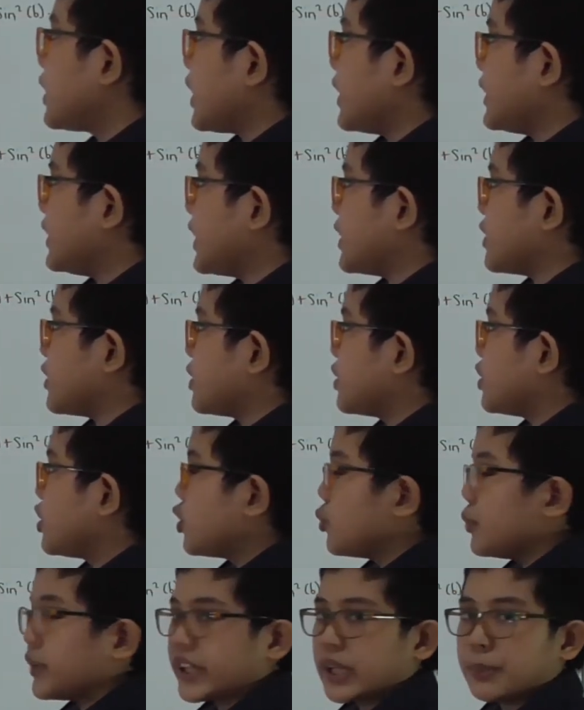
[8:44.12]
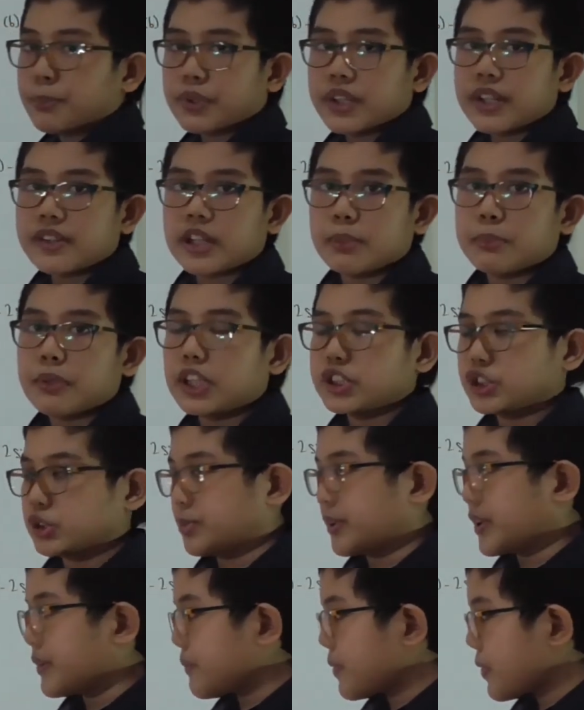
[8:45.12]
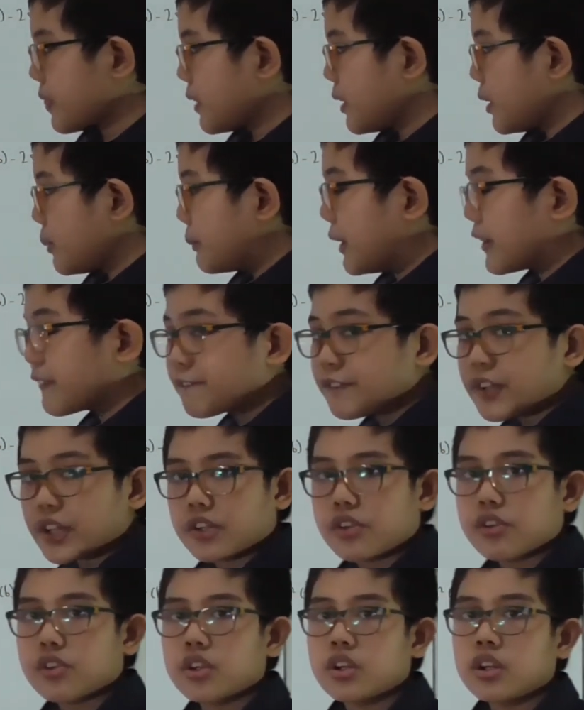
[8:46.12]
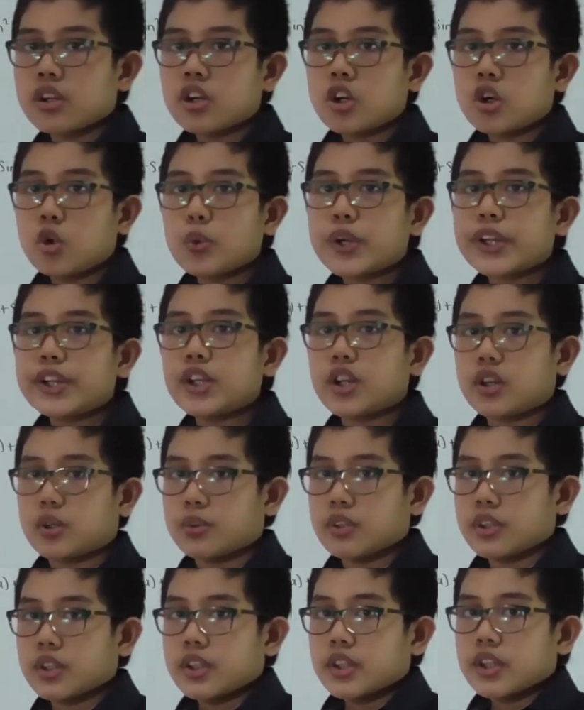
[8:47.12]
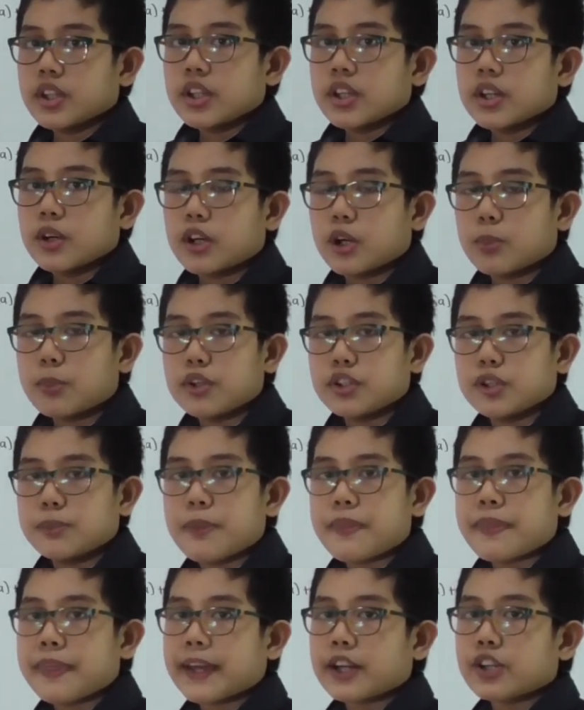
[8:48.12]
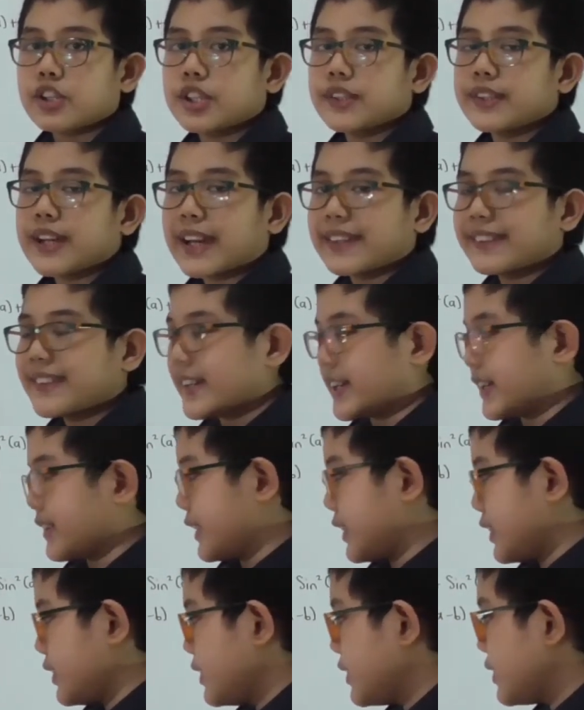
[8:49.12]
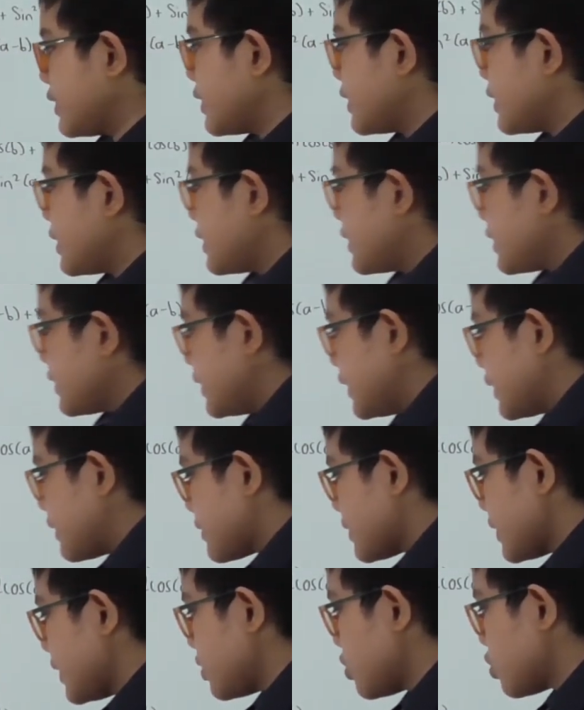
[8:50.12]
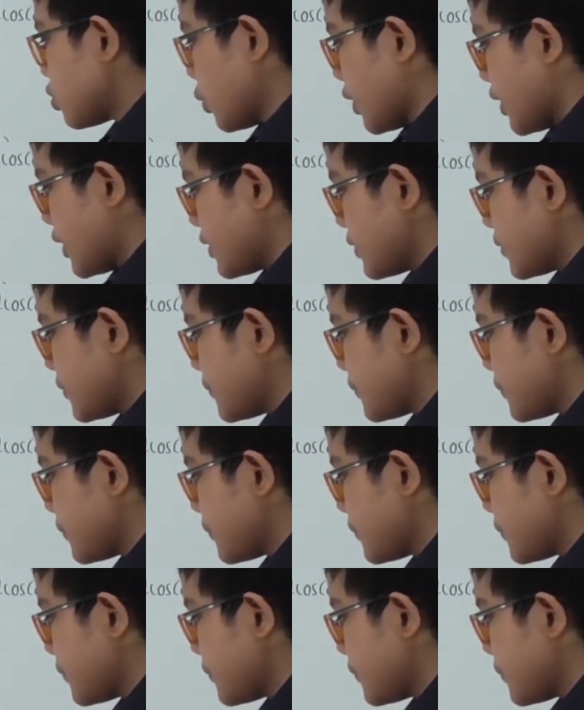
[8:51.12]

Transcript: And then we can put in some algebra. But first, we know about the Pythagorean identity, that sine squared